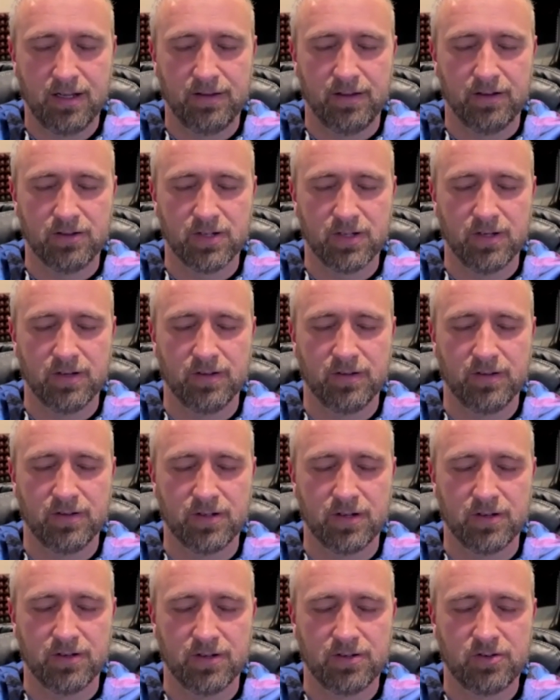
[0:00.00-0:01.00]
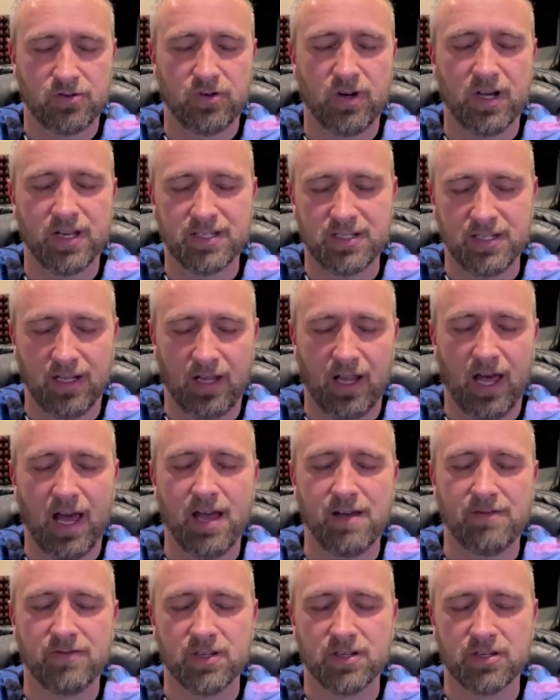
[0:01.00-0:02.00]
There's a trust in
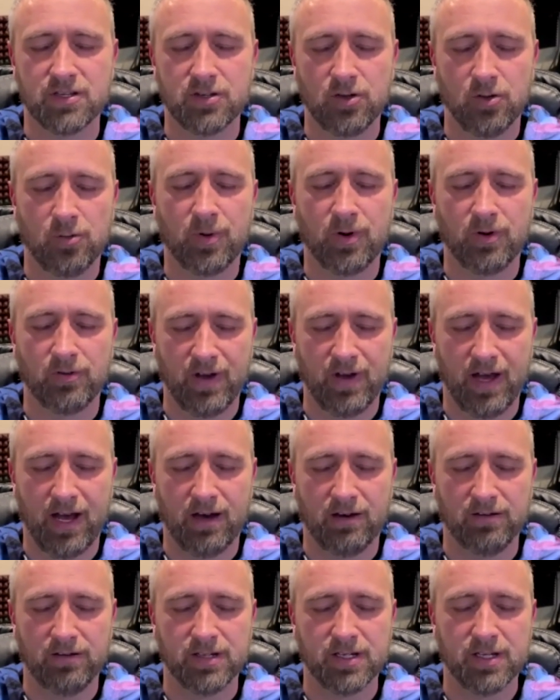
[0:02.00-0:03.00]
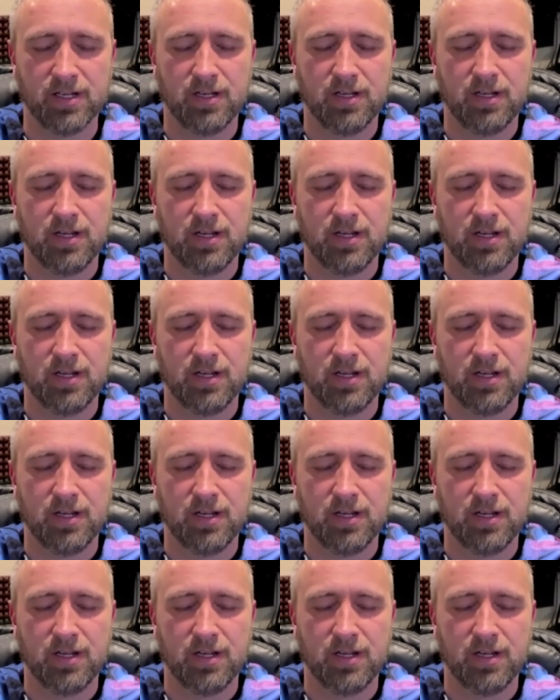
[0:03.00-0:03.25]
life that's so profound.